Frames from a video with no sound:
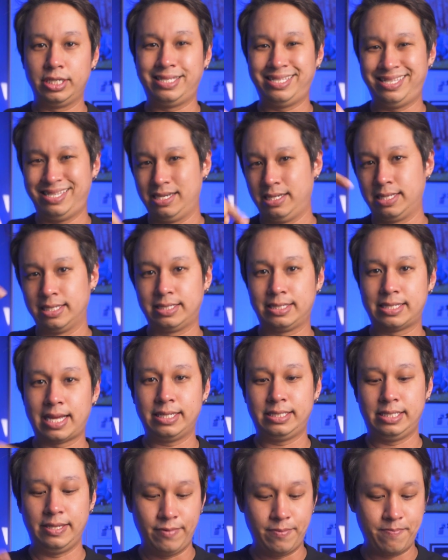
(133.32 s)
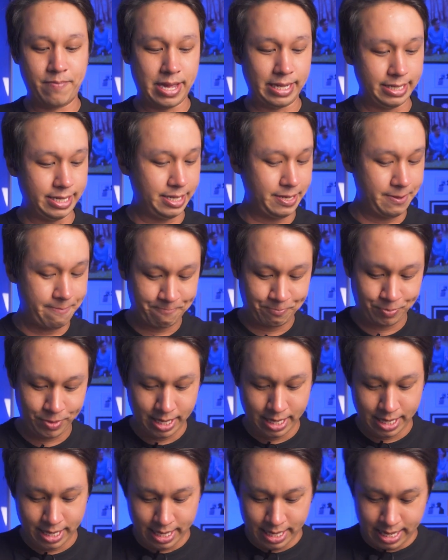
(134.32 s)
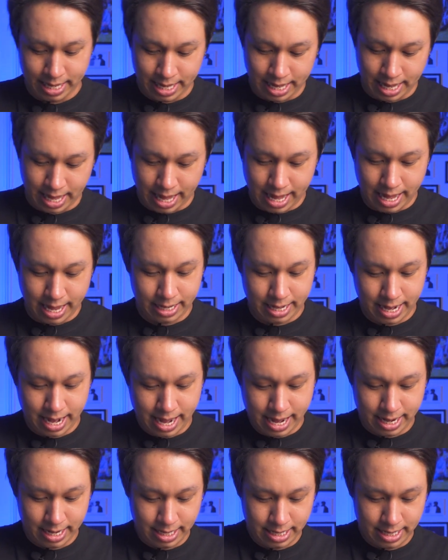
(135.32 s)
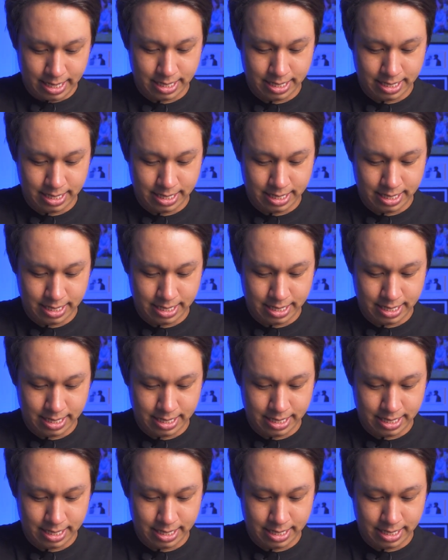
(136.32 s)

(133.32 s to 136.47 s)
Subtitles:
seals the sides even better. And then,